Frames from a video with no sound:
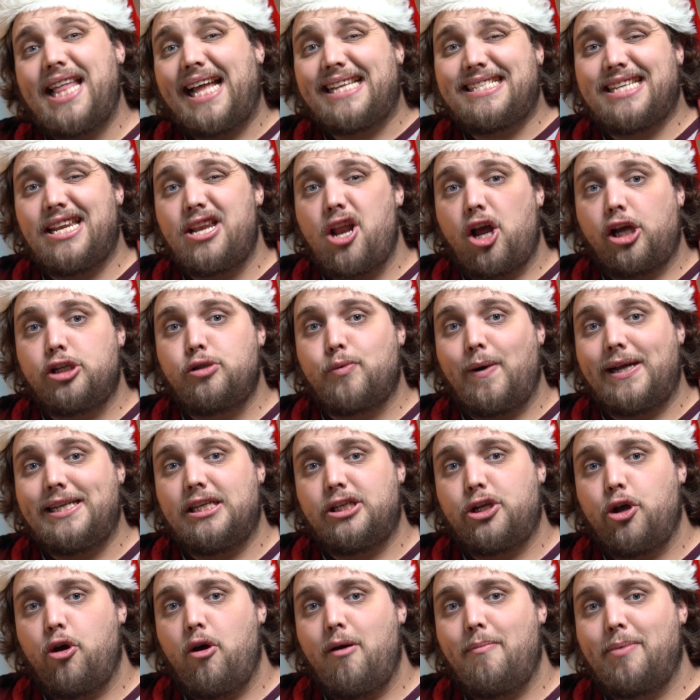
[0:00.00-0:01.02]
That's a nice way
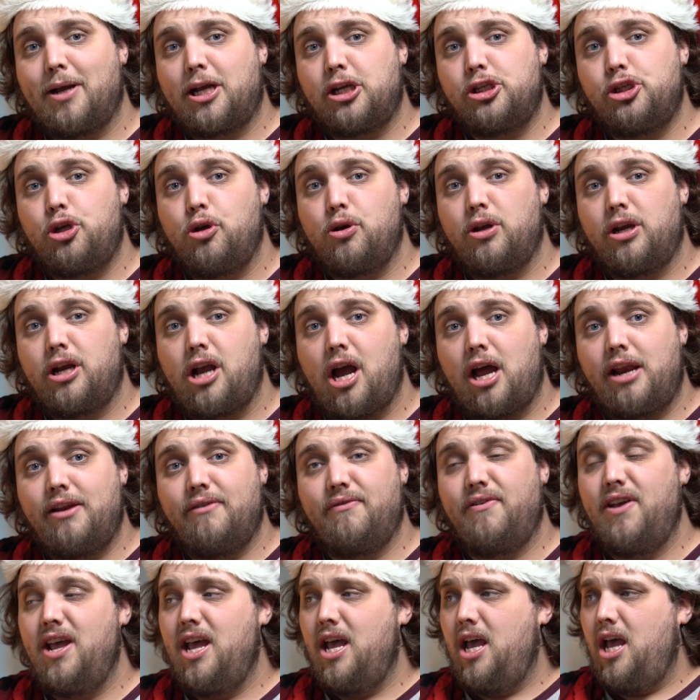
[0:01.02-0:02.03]
to do it because you can kind
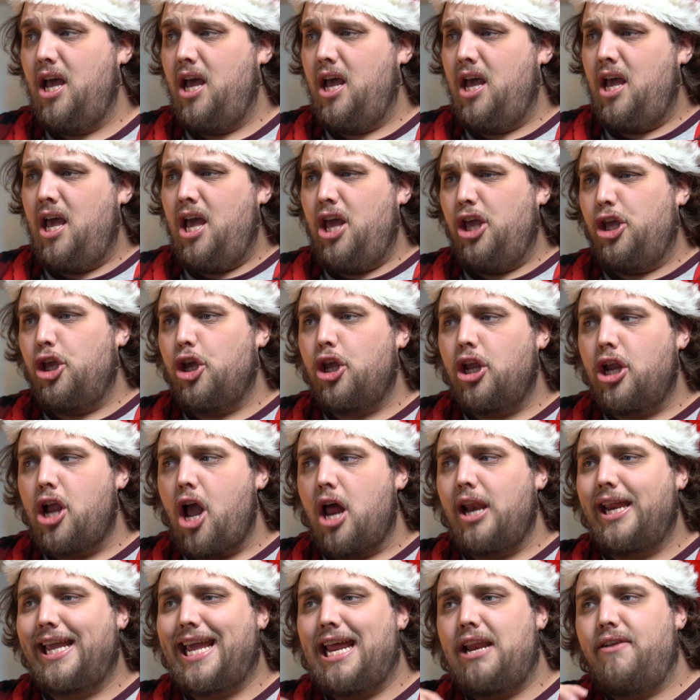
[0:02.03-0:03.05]
of
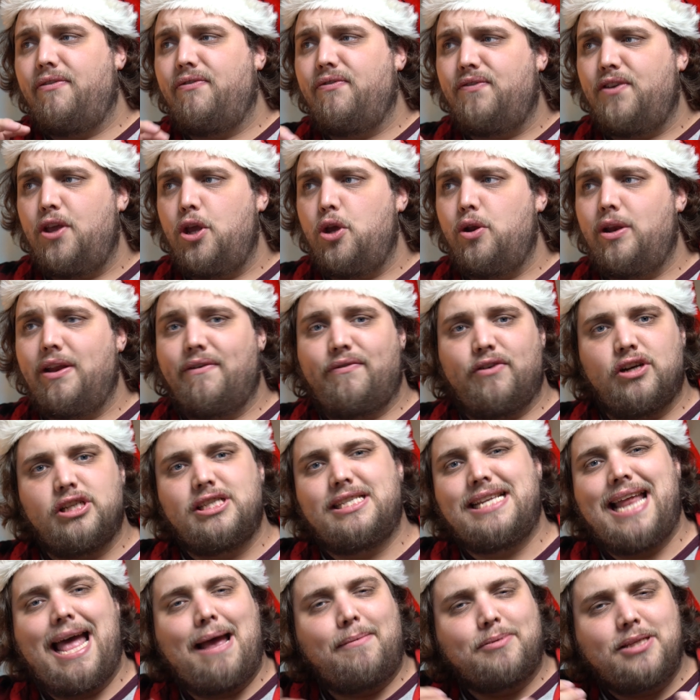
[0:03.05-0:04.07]
get a few different
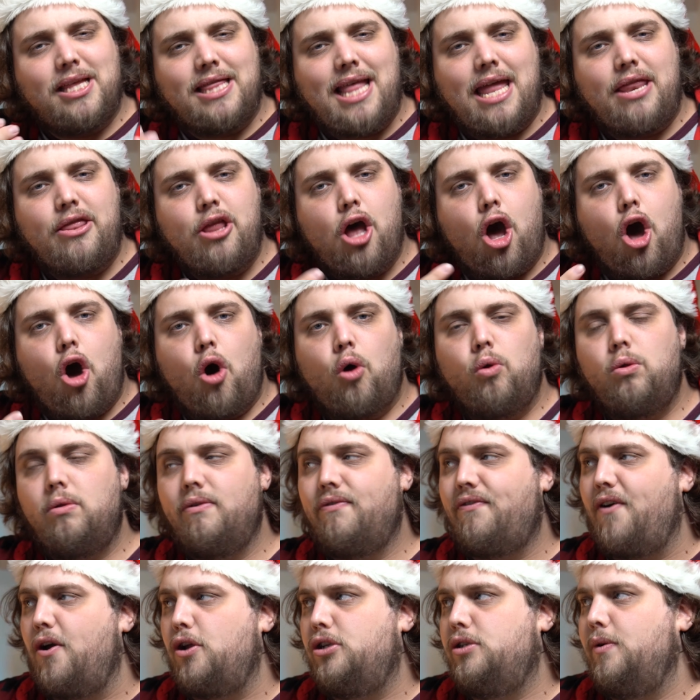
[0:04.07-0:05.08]
snaps and then the whole
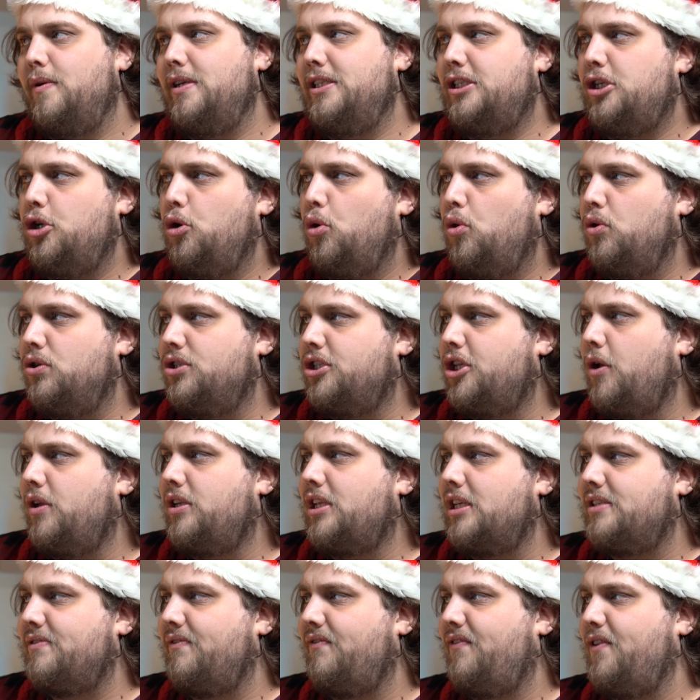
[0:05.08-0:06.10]
photo is yours, so
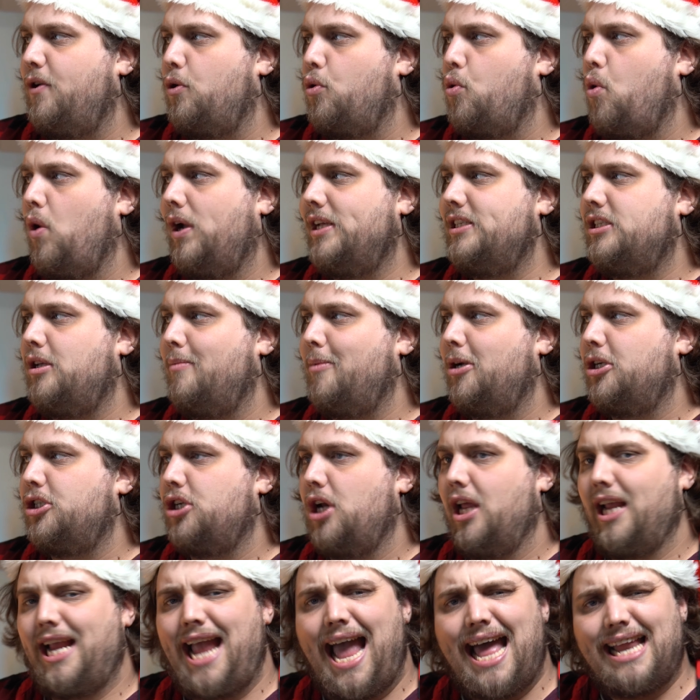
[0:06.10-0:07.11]
it doesn't feel quite so
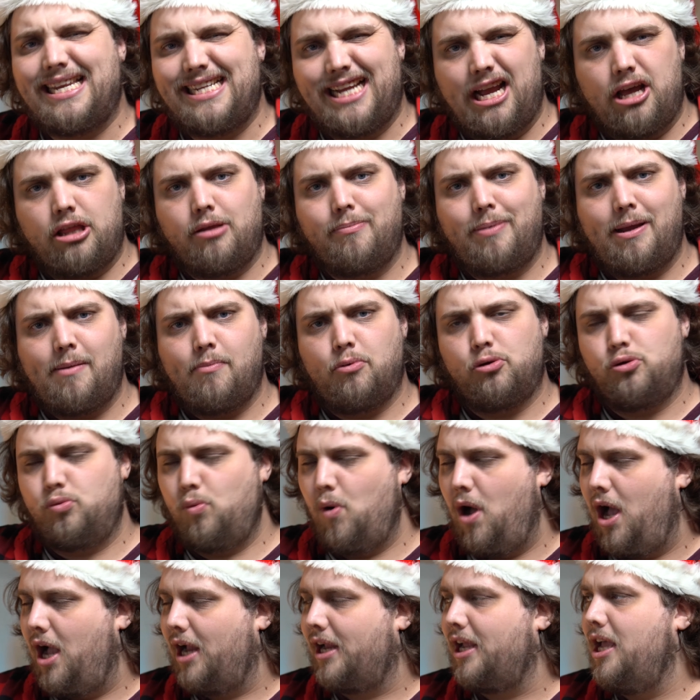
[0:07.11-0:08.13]
much like adding other people's
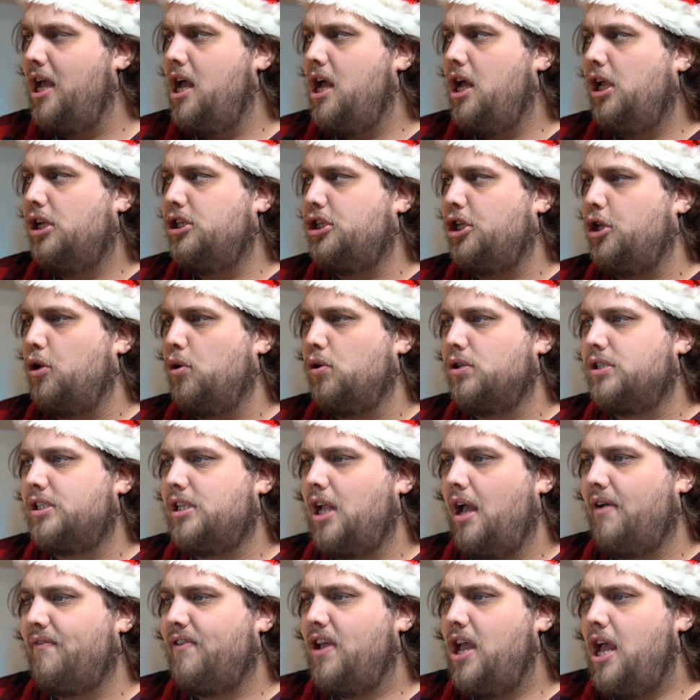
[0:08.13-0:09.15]
work to your
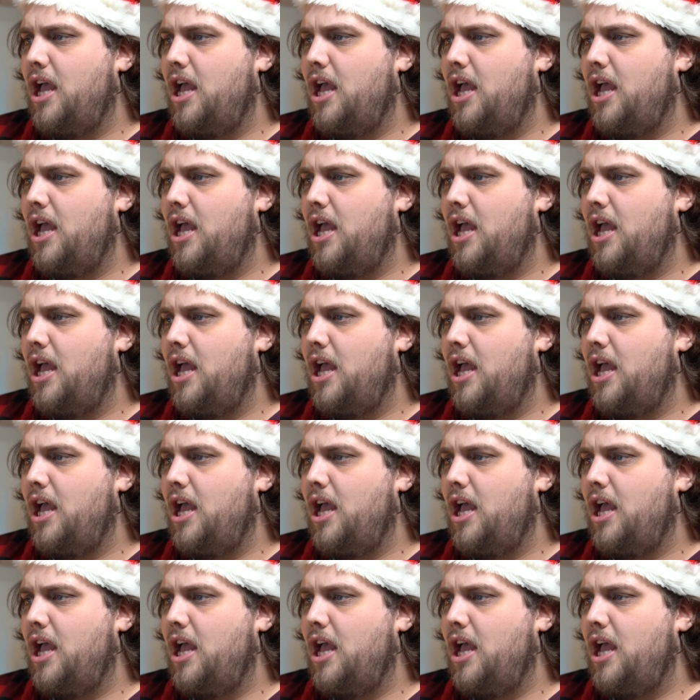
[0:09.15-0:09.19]
stuff.